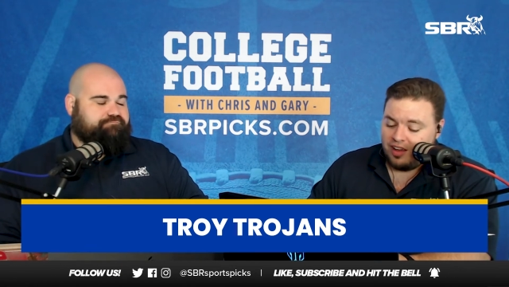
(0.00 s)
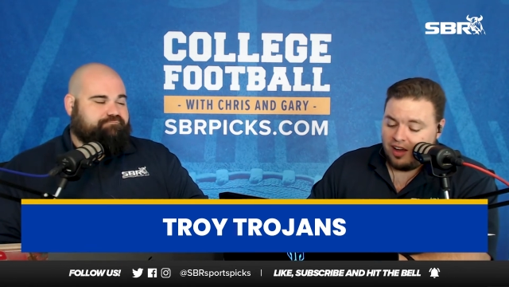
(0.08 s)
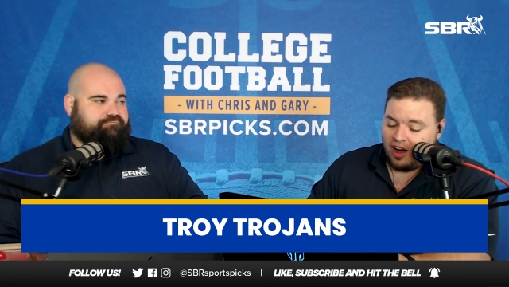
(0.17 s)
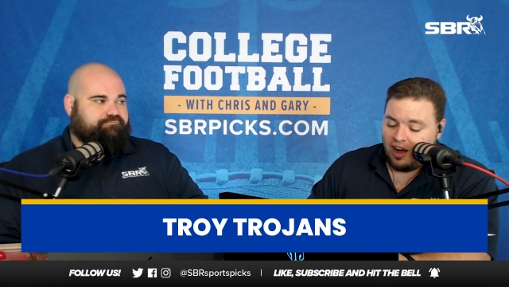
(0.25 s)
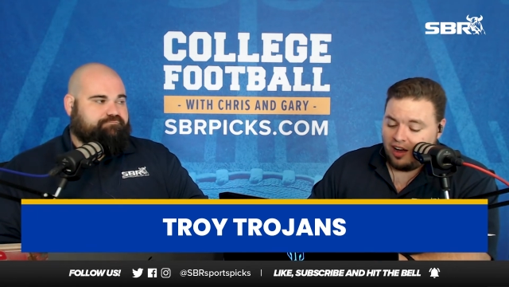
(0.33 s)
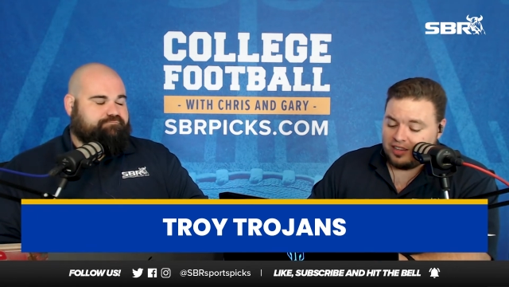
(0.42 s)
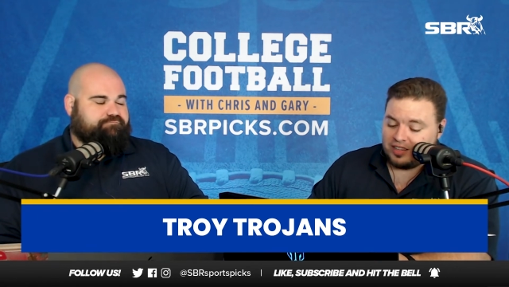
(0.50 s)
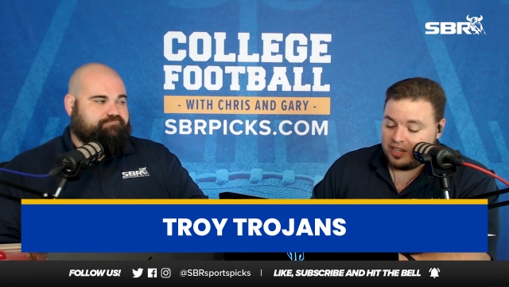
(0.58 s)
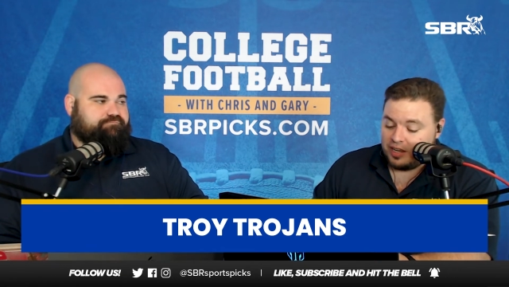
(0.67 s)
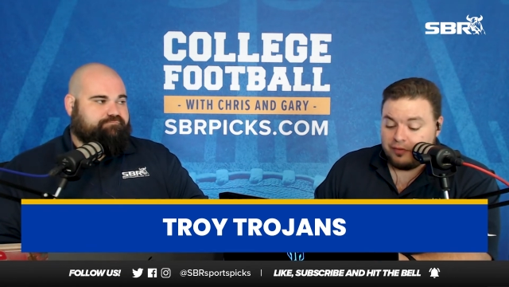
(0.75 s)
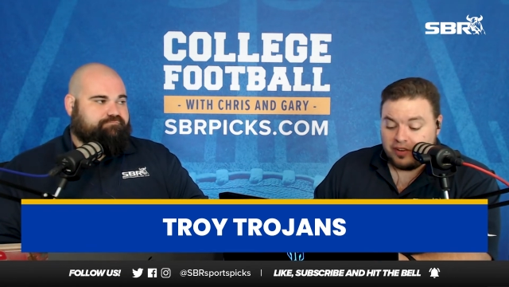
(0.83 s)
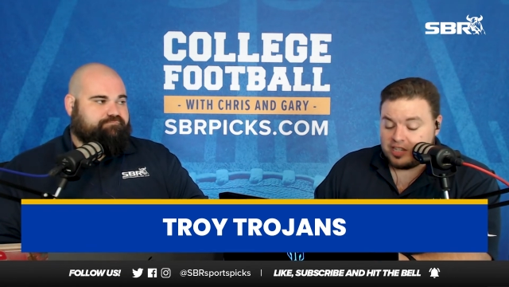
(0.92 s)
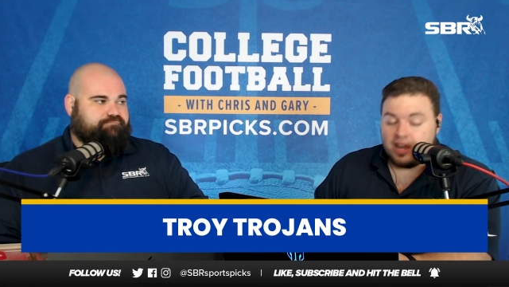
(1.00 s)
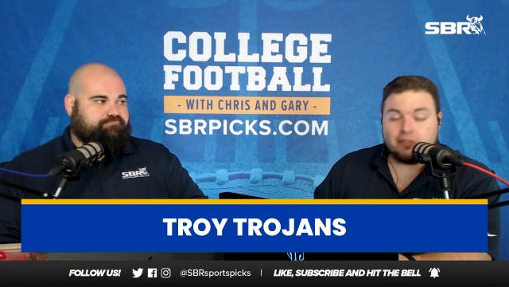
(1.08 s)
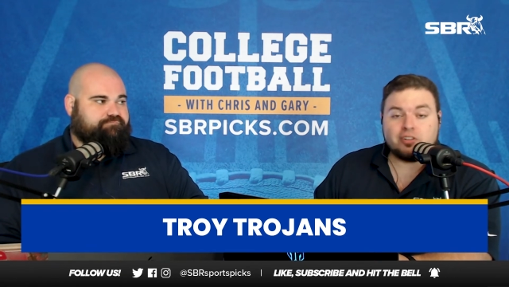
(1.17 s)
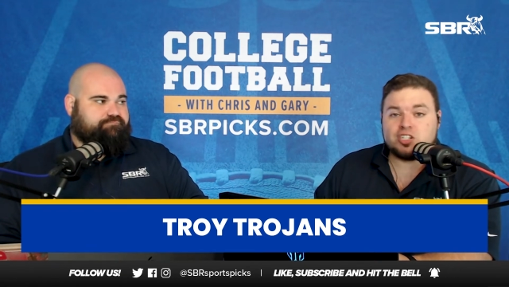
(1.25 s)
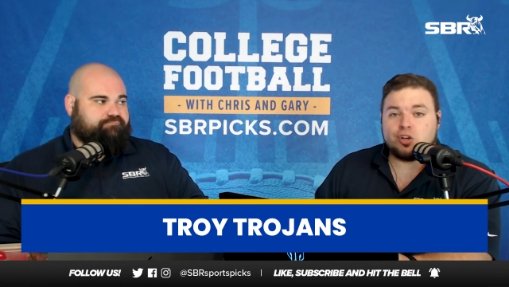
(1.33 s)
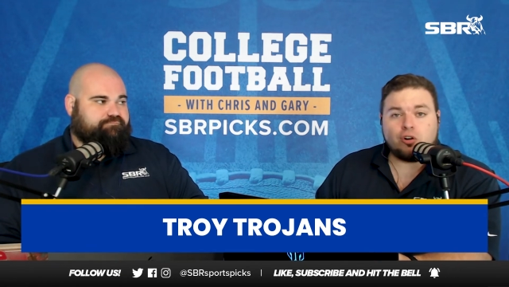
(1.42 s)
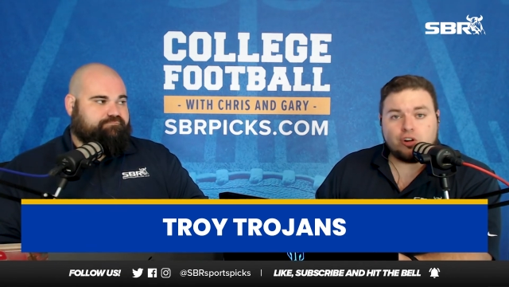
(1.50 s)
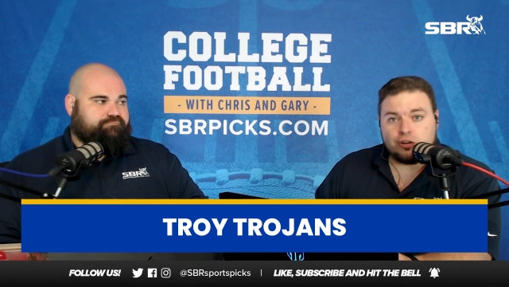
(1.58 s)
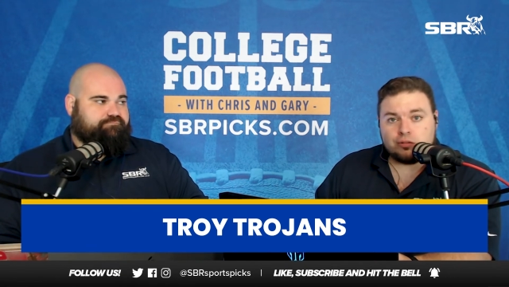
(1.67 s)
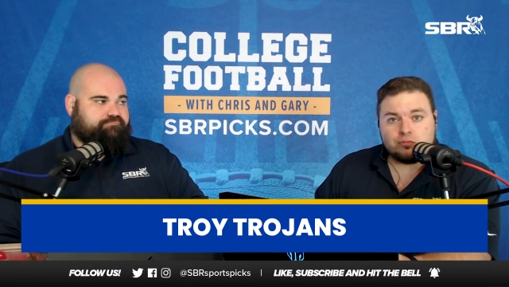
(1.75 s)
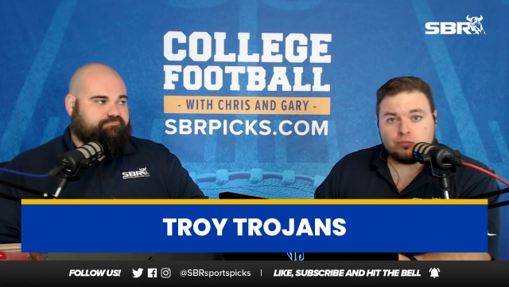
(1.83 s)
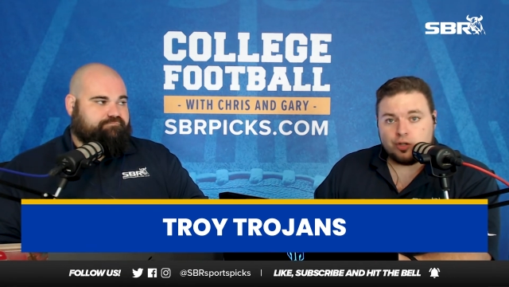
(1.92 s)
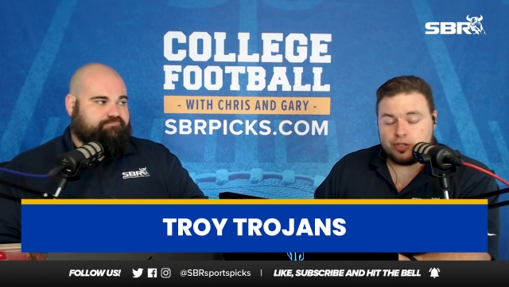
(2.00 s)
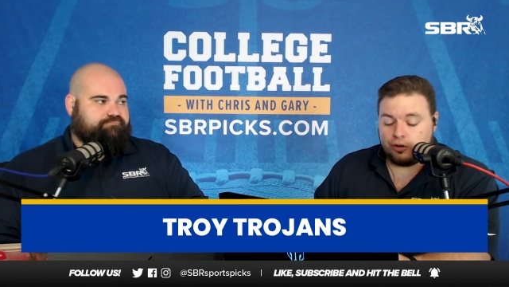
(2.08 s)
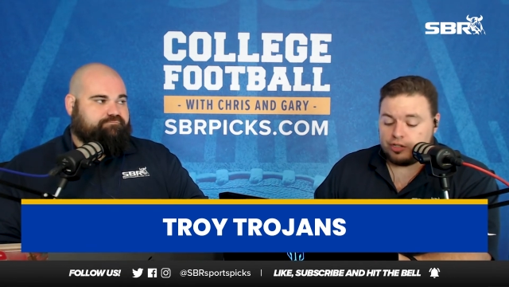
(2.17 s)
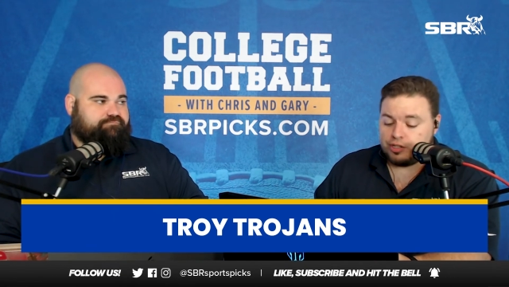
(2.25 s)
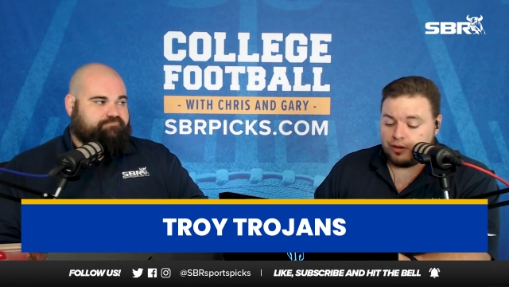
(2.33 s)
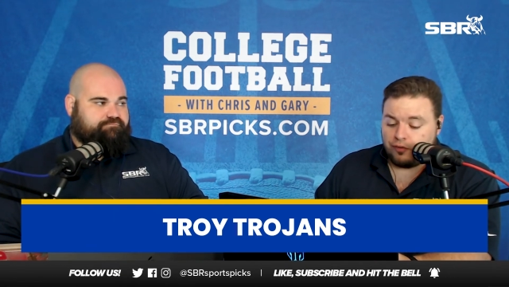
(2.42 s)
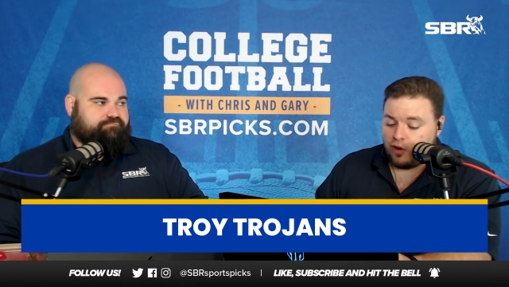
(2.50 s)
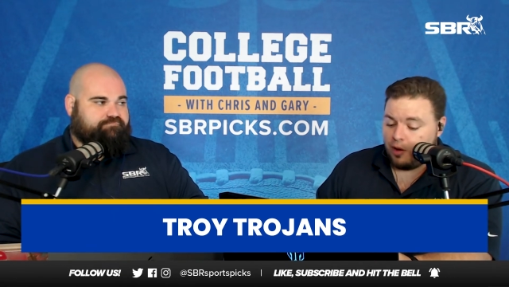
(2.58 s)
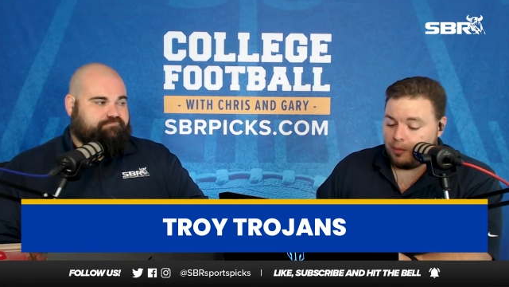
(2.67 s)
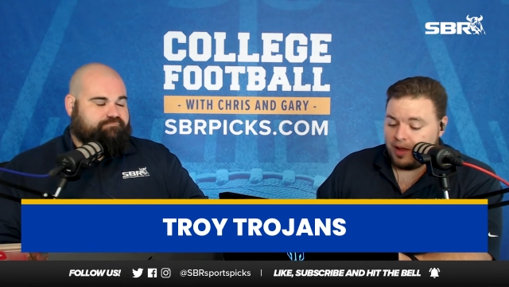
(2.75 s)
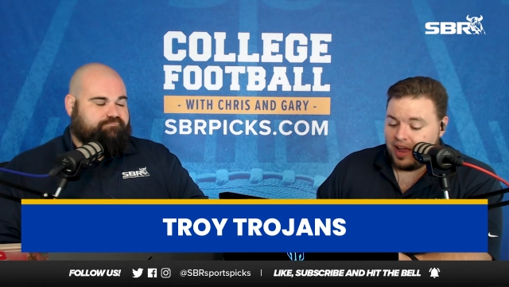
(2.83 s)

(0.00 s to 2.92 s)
Speaker 1: The defense, every starter returns from a